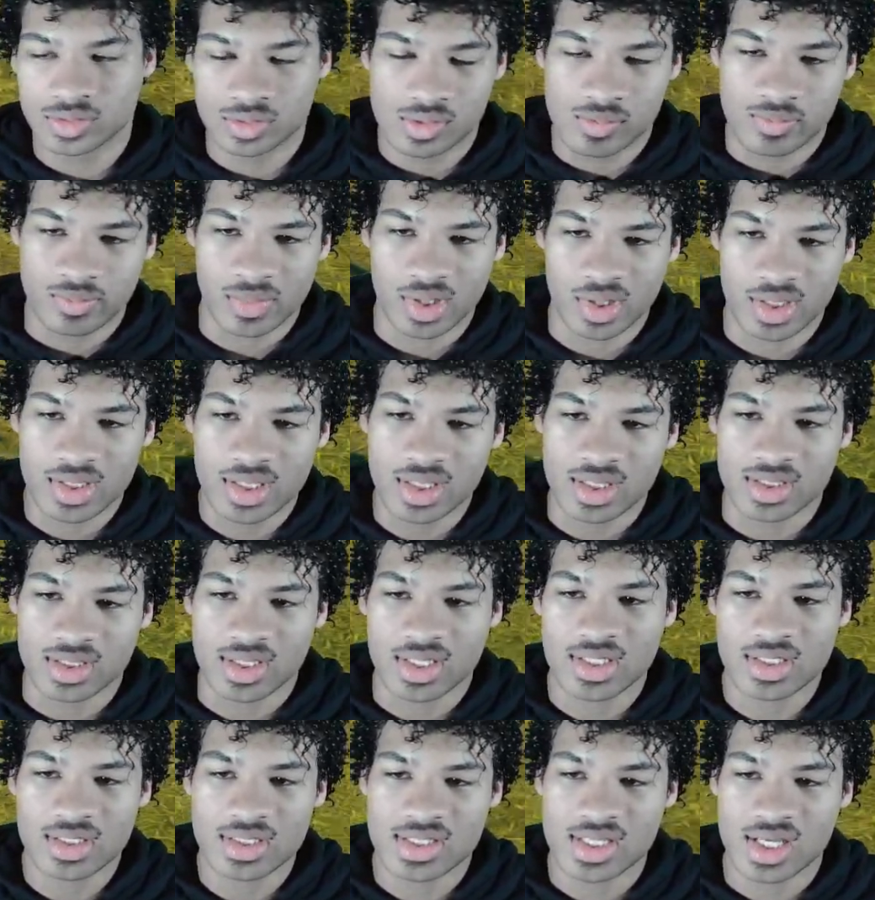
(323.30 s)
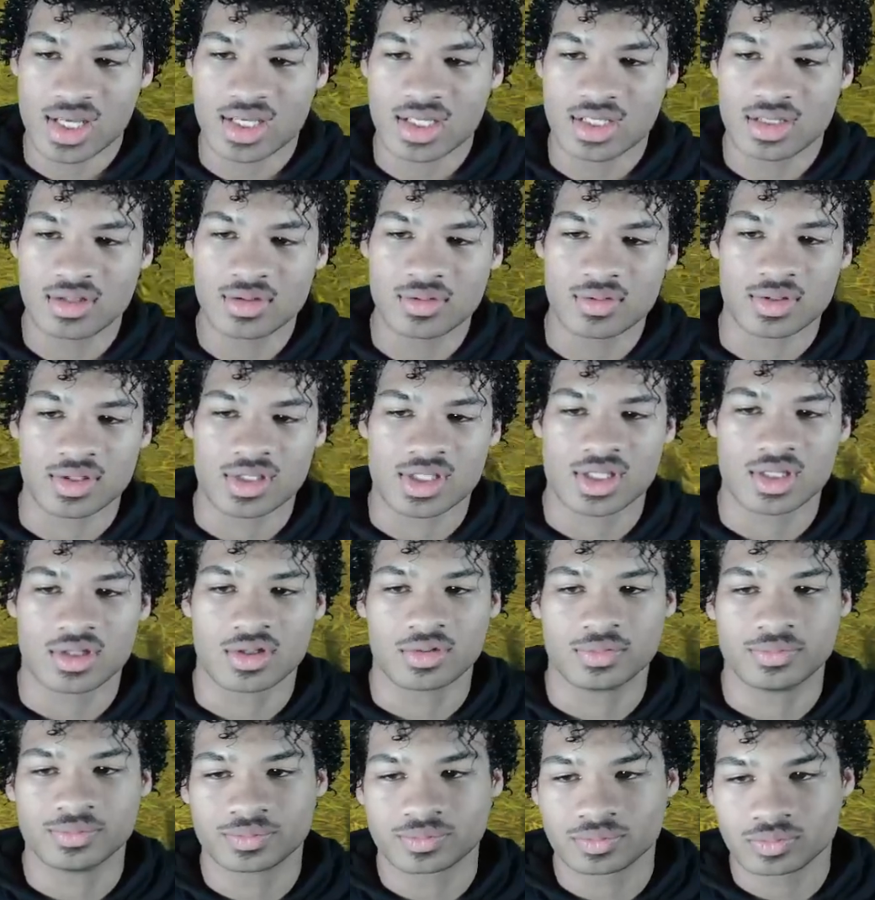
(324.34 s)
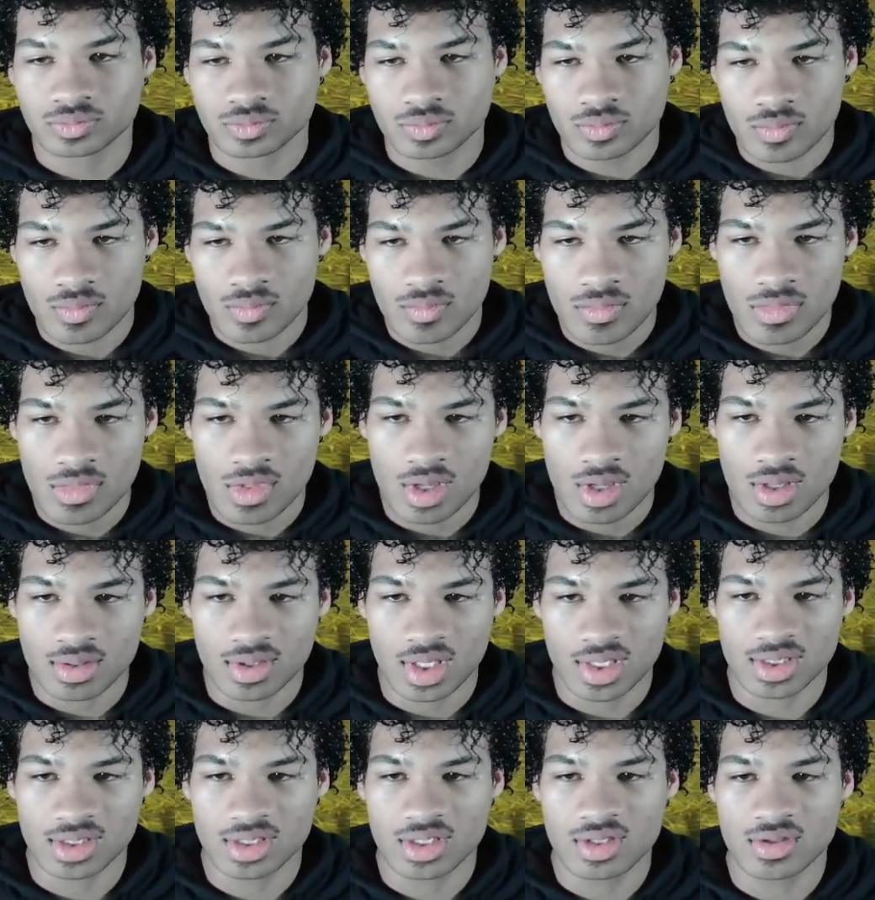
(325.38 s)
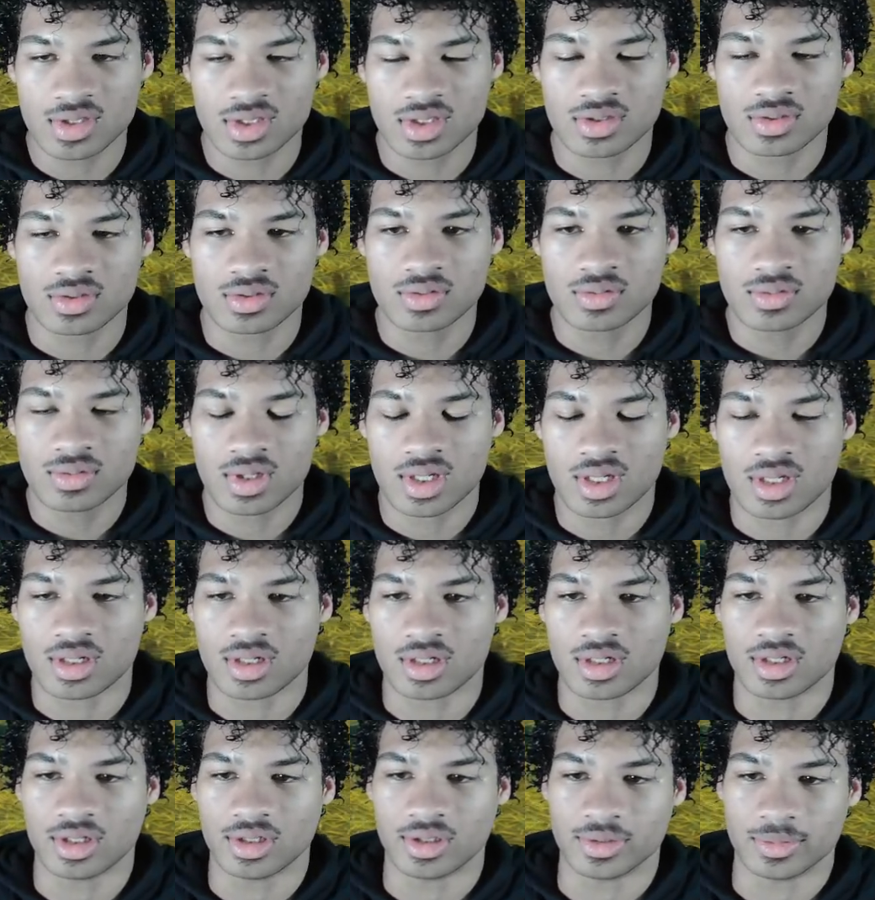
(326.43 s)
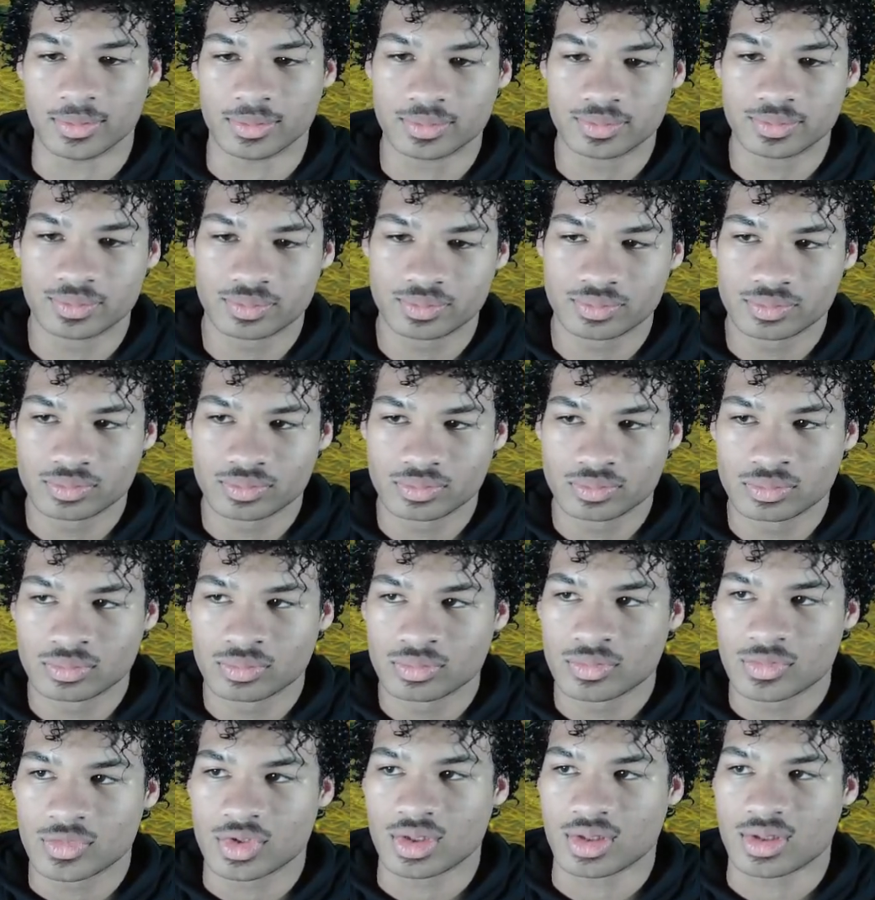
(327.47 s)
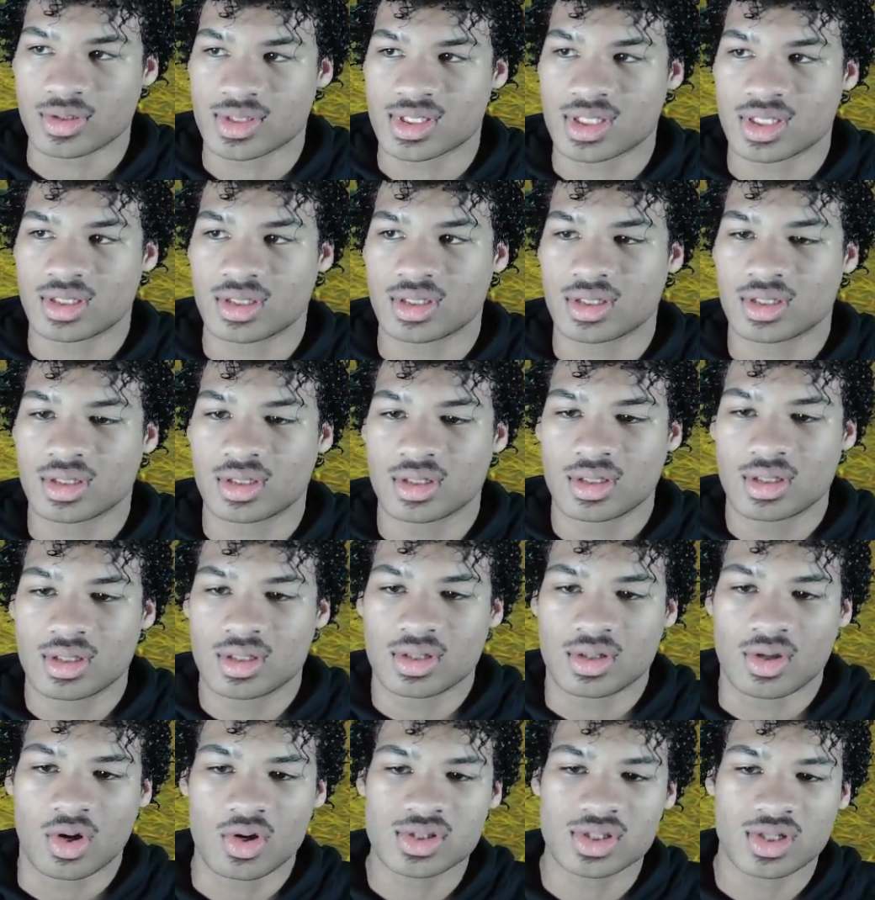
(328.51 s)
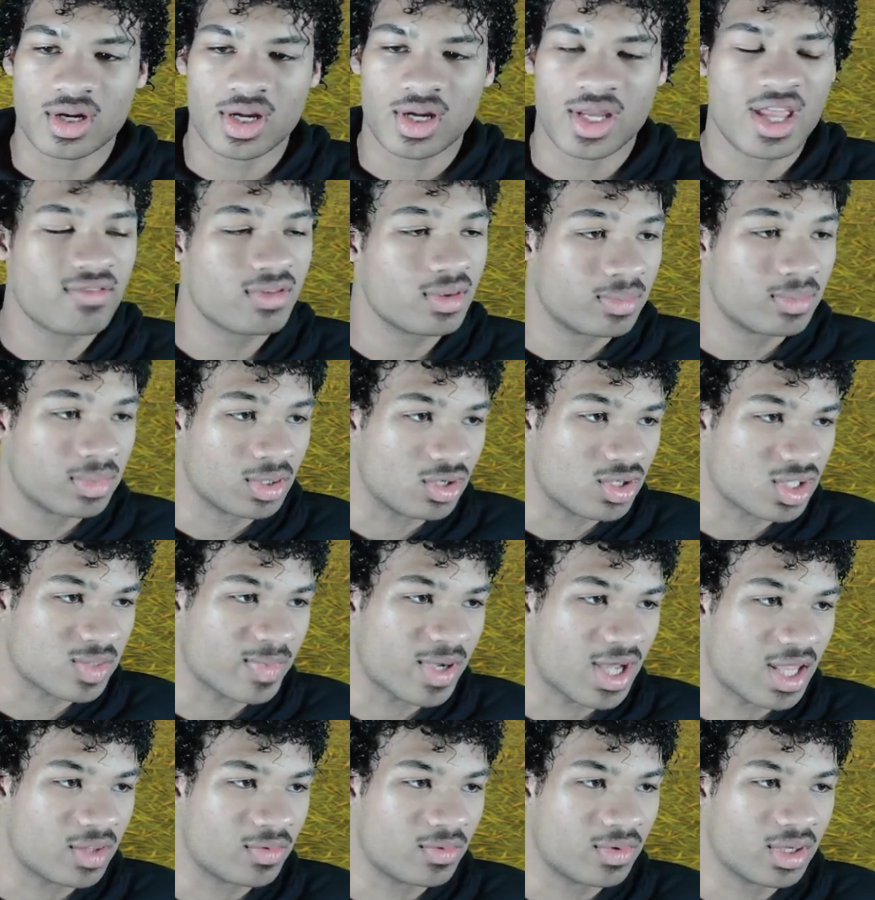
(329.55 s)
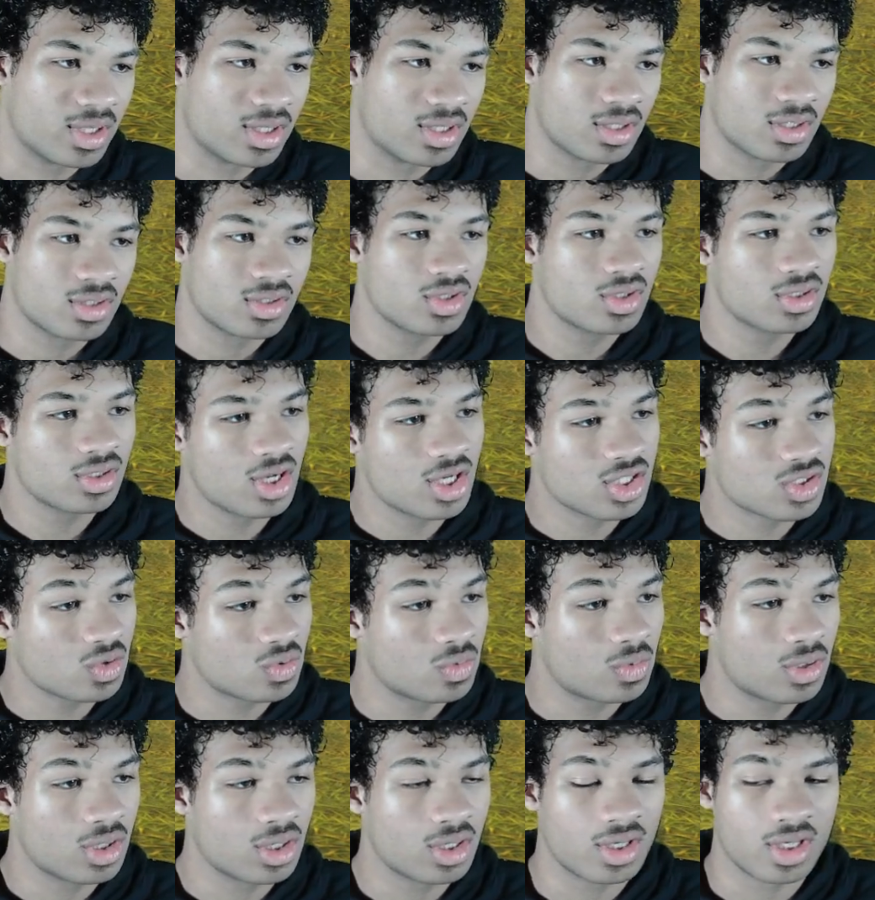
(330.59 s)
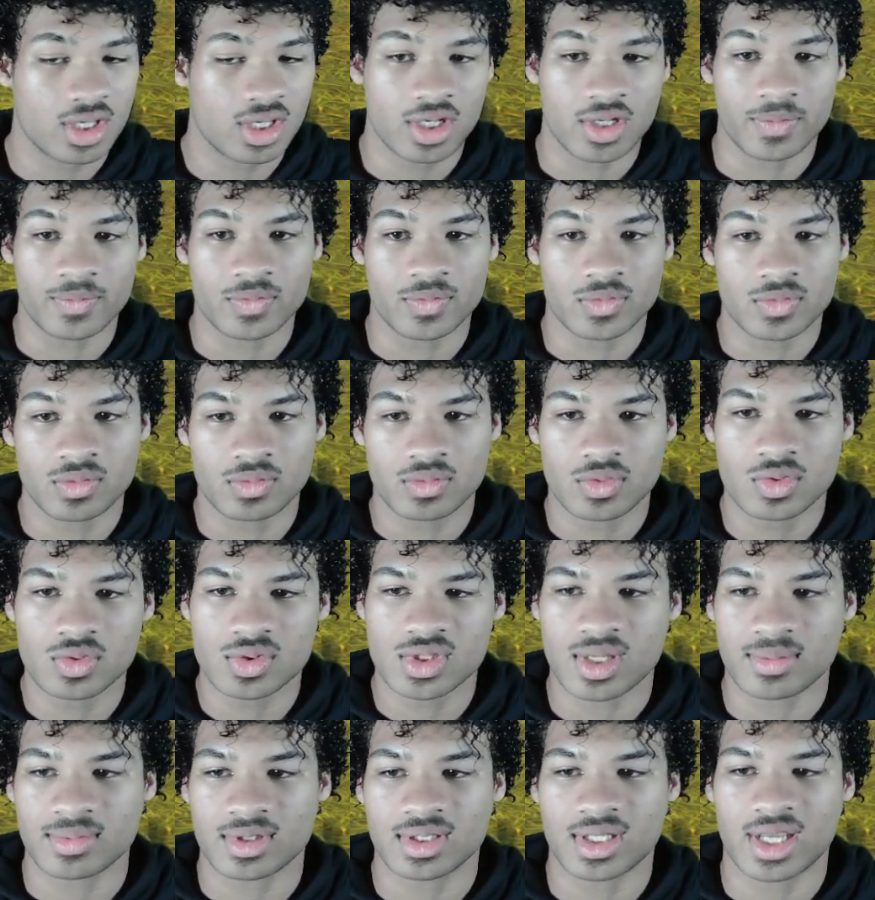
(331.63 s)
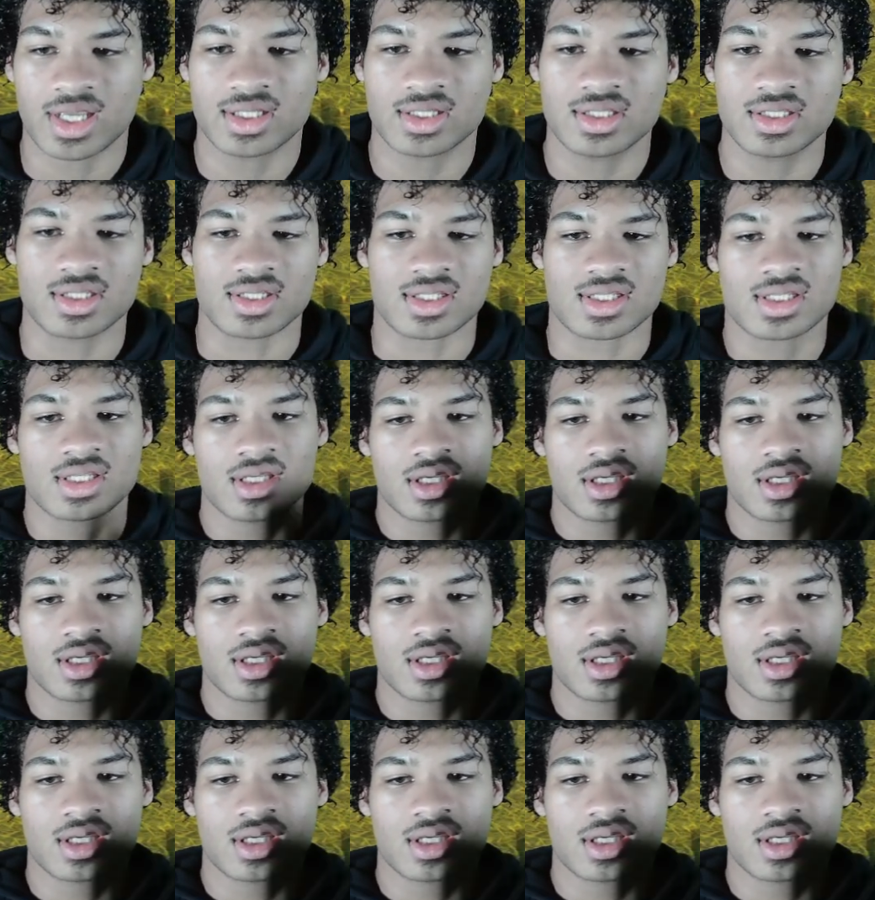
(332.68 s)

But yeah, that is how you do it. So another thing you can do, you know what I'm saying? Those are heavy blows, by the way. You can also do something like this.